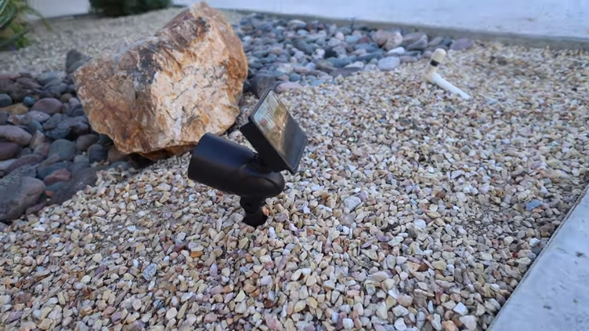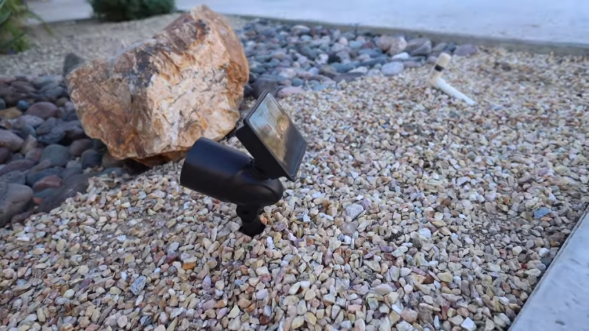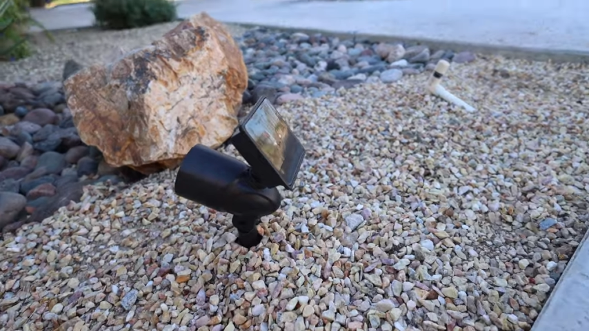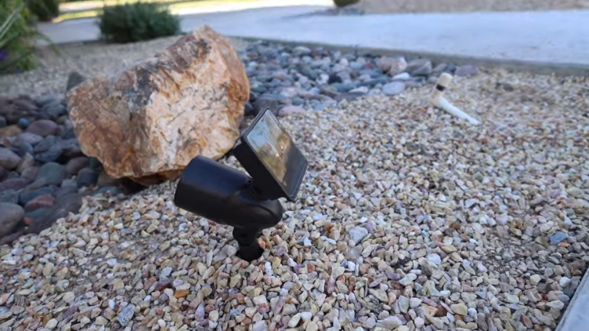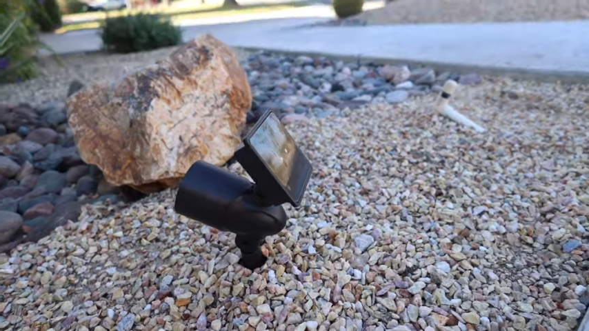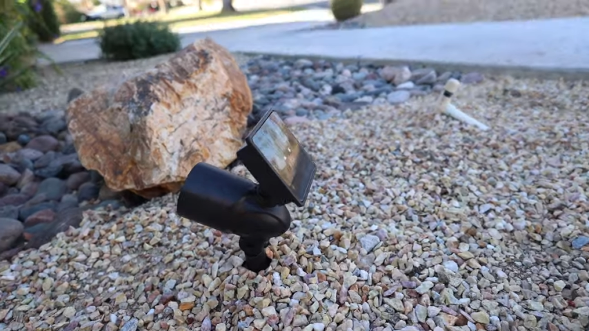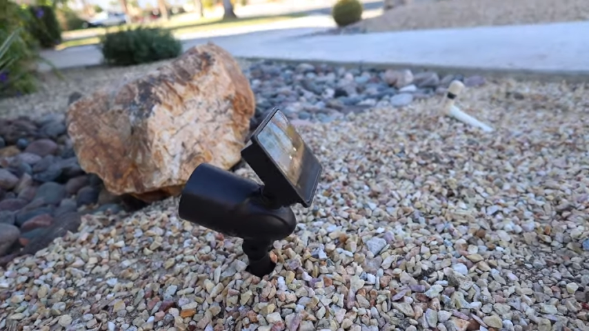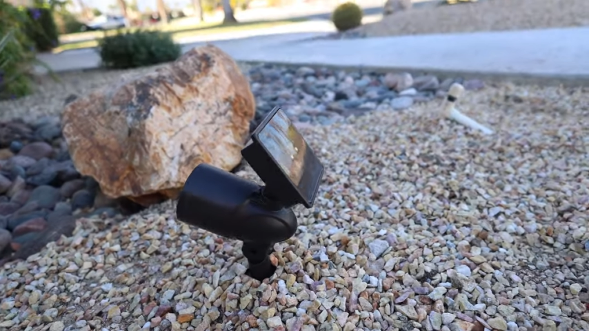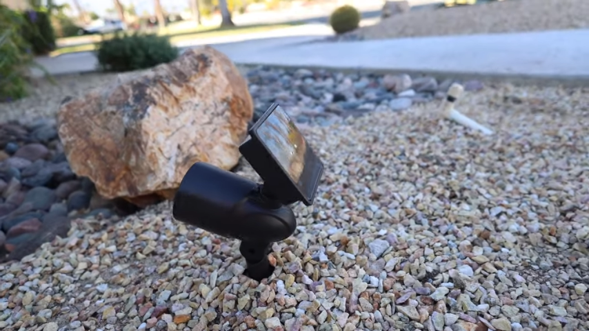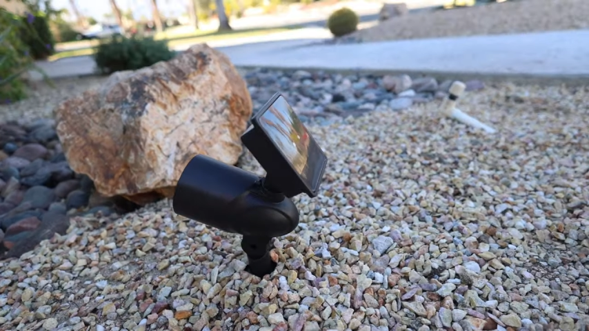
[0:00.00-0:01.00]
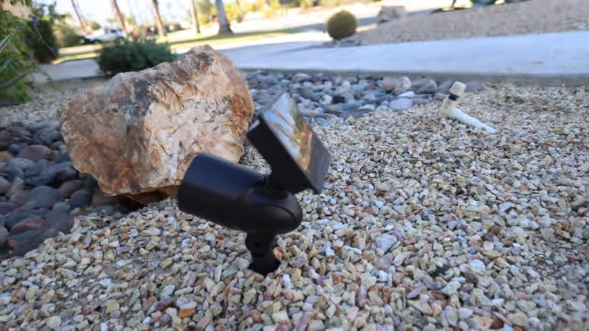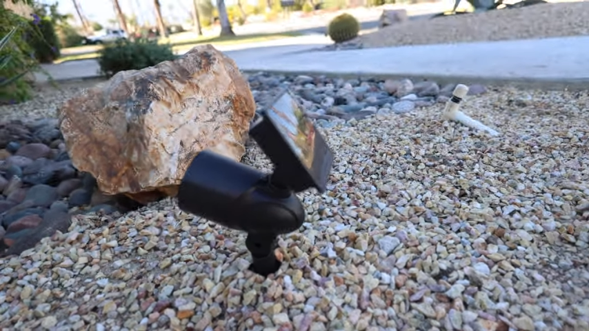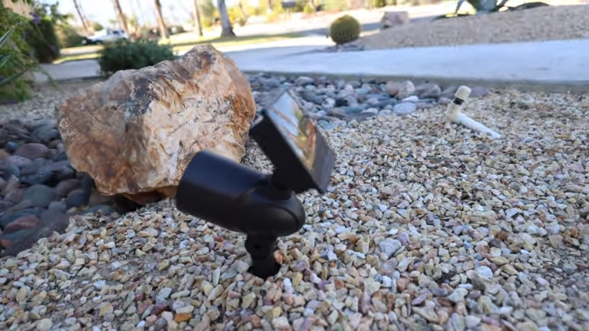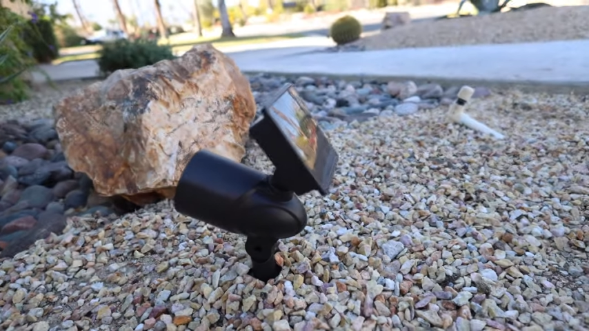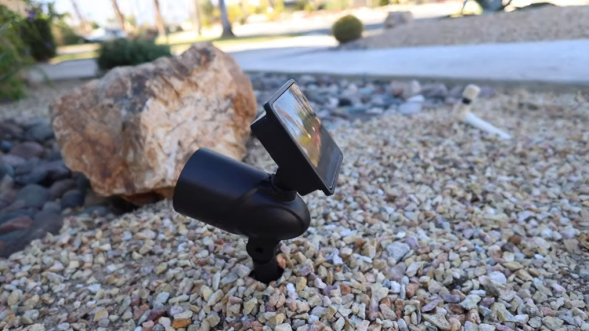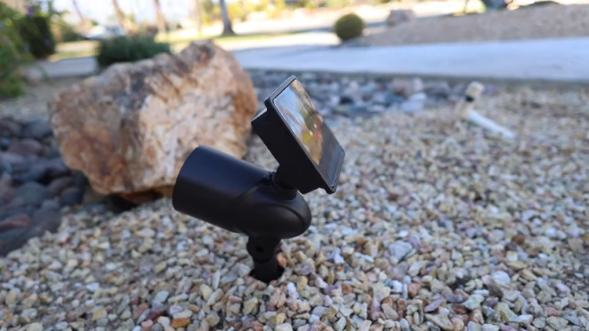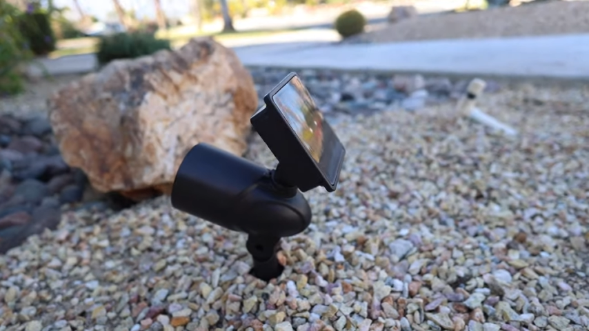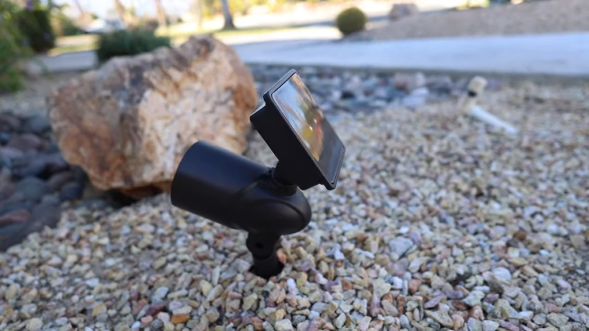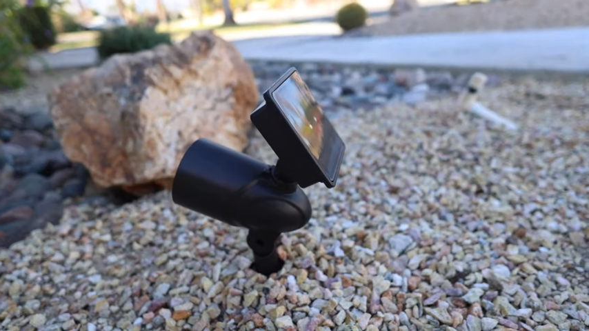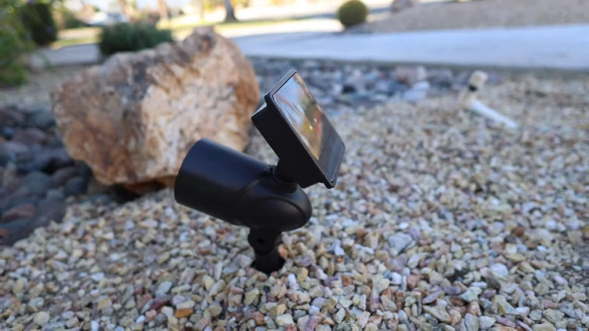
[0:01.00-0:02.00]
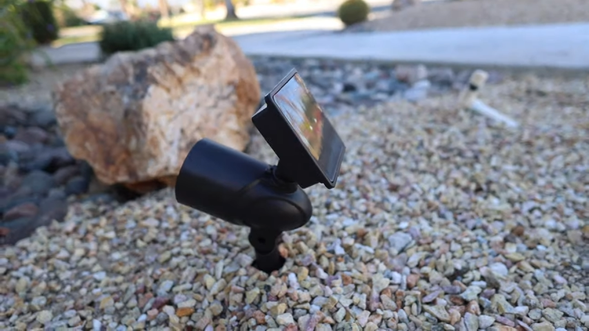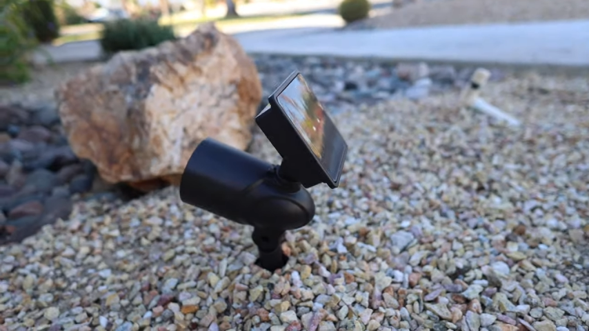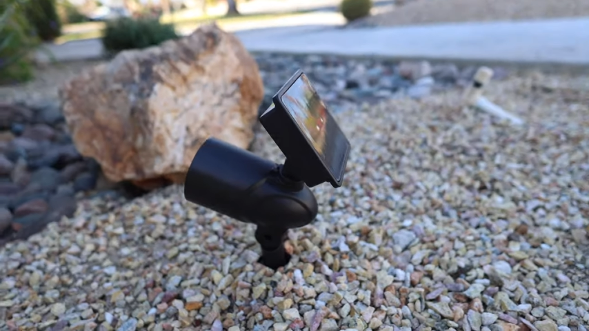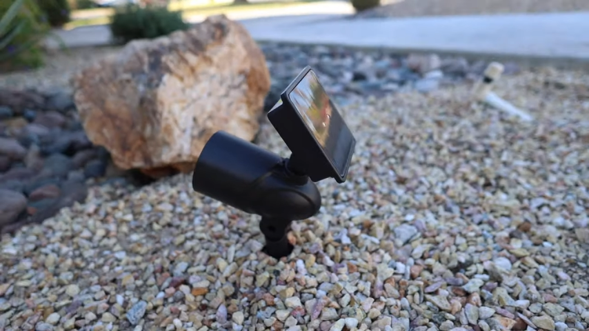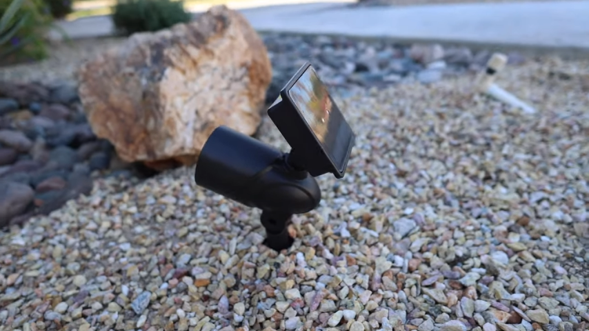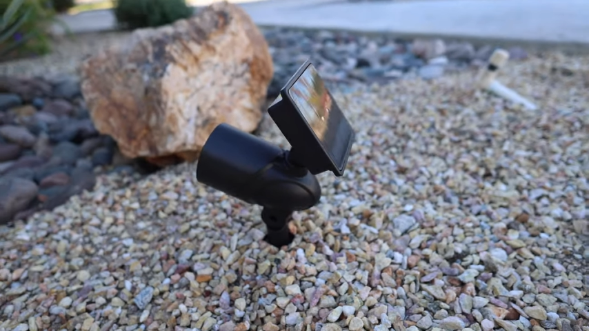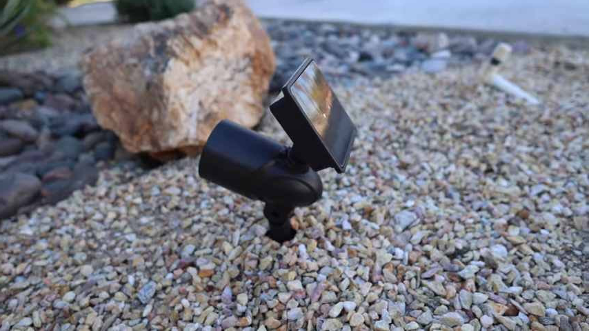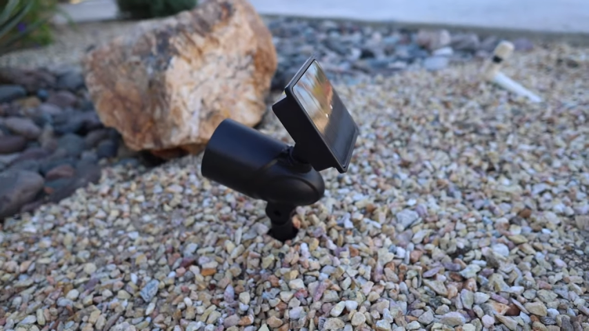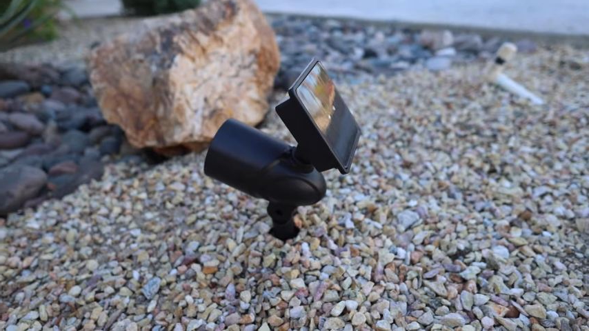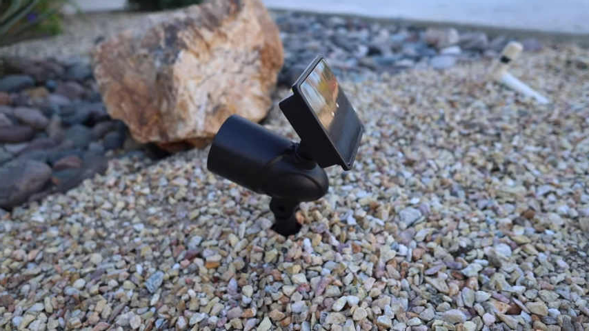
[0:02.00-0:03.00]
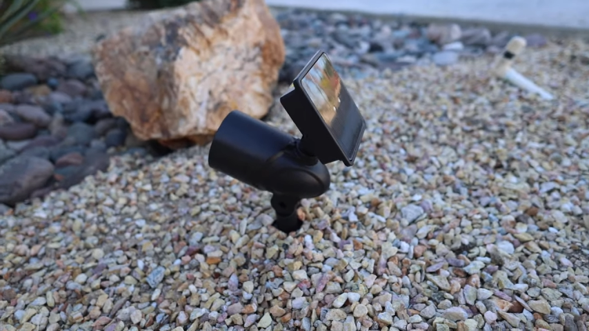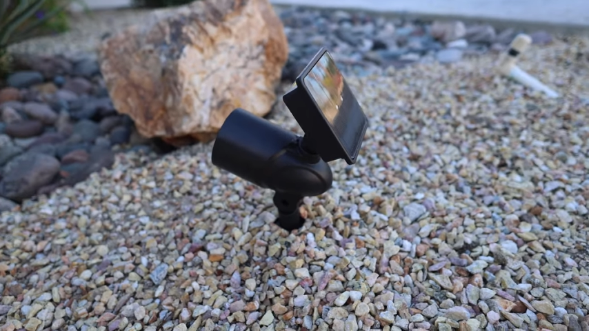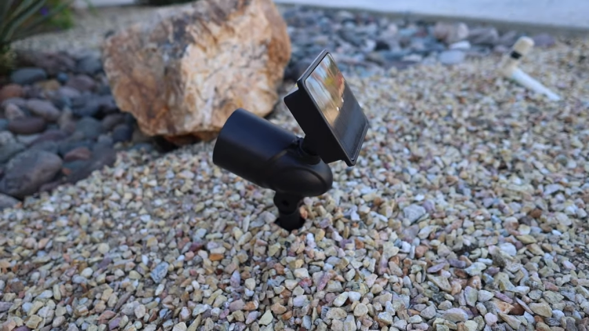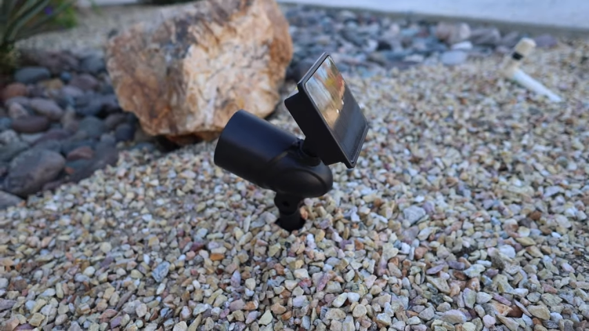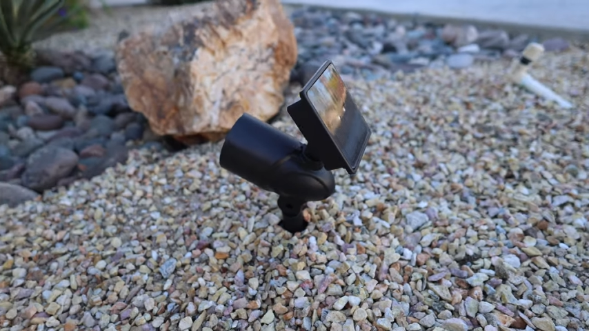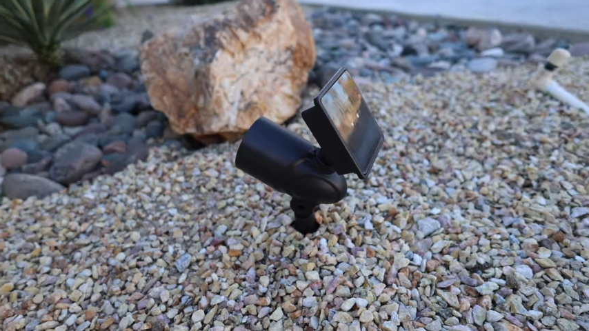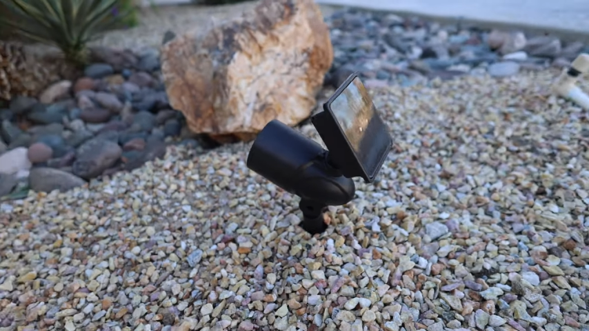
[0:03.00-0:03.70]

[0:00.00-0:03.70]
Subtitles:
(no speaker visible)